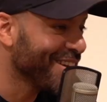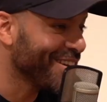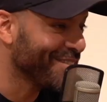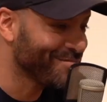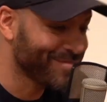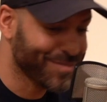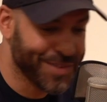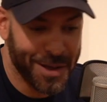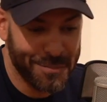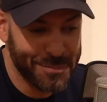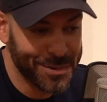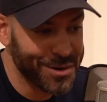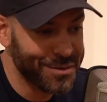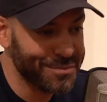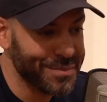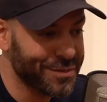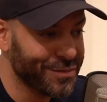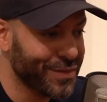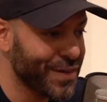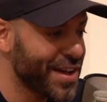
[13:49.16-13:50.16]
I'm coming
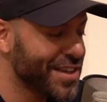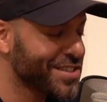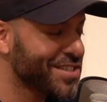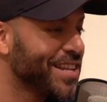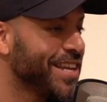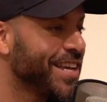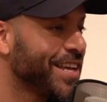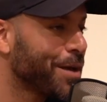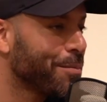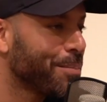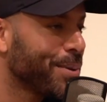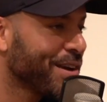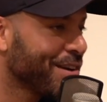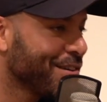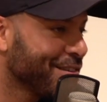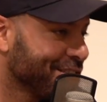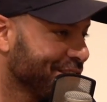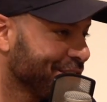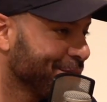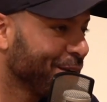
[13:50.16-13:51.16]
on my first league
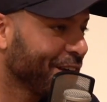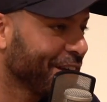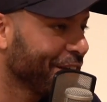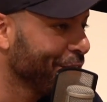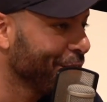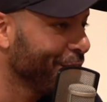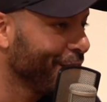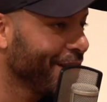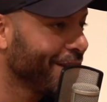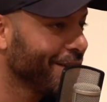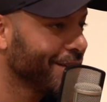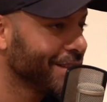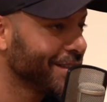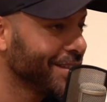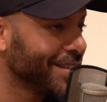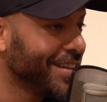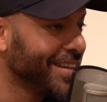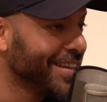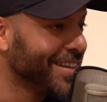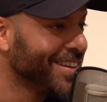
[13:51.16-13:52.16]
appearance in my career,
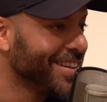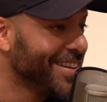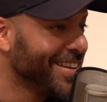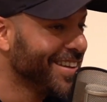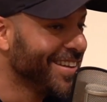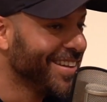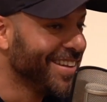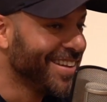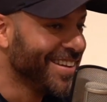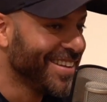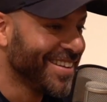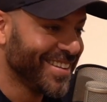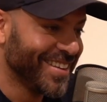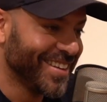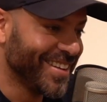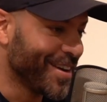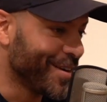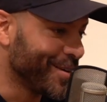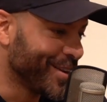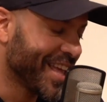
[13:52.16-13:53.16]
and
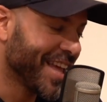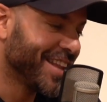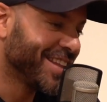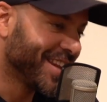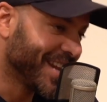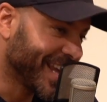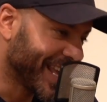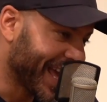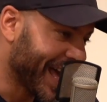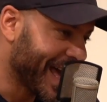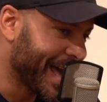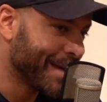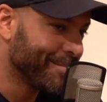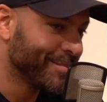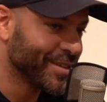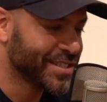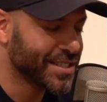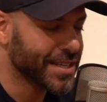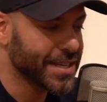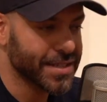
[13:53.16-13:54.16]
at the end of the game,
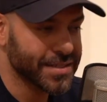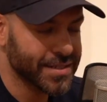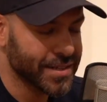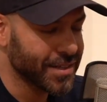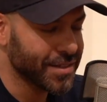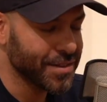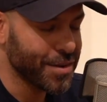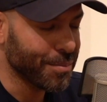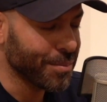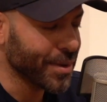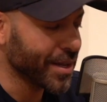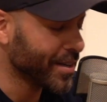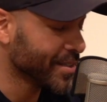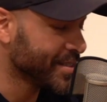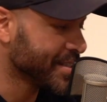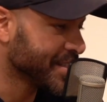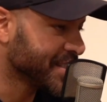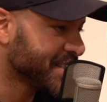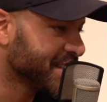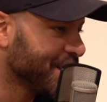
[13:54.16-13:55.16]
the season had not been a
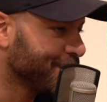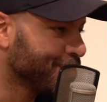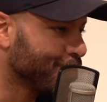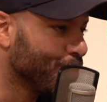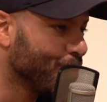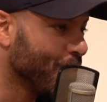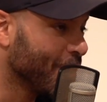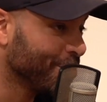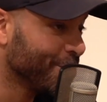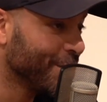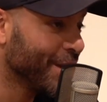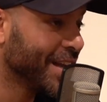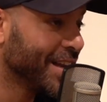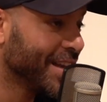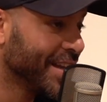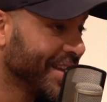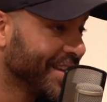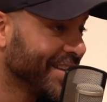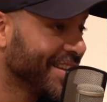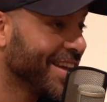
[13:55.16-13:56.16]
successful one
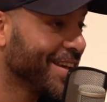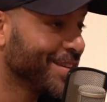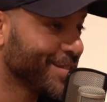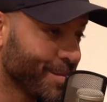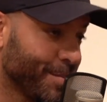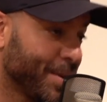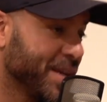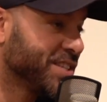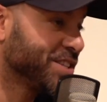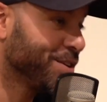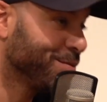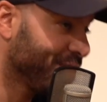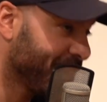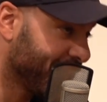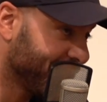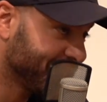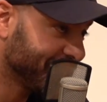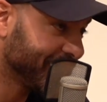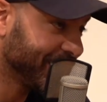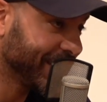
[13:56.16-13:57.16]
really, and there's a pitch
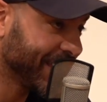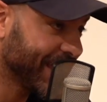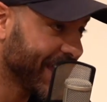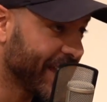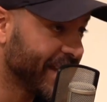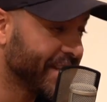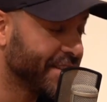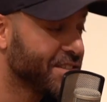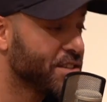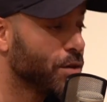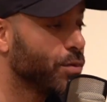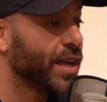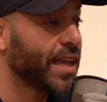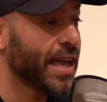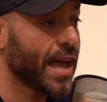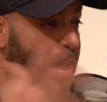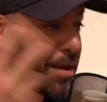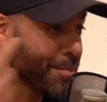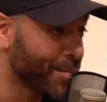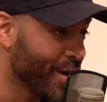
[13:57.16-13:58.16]
invasion at the end, so we
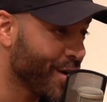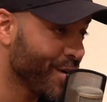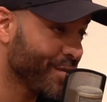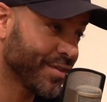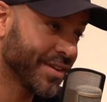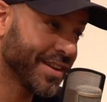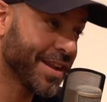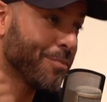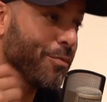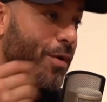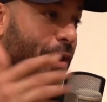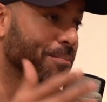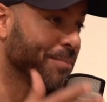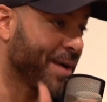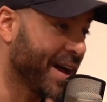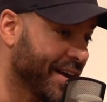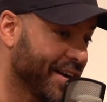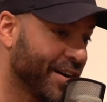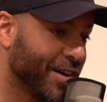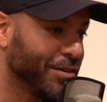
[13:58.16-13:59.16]
came off and then went
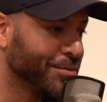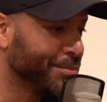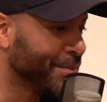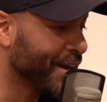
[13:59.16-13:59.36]
back on.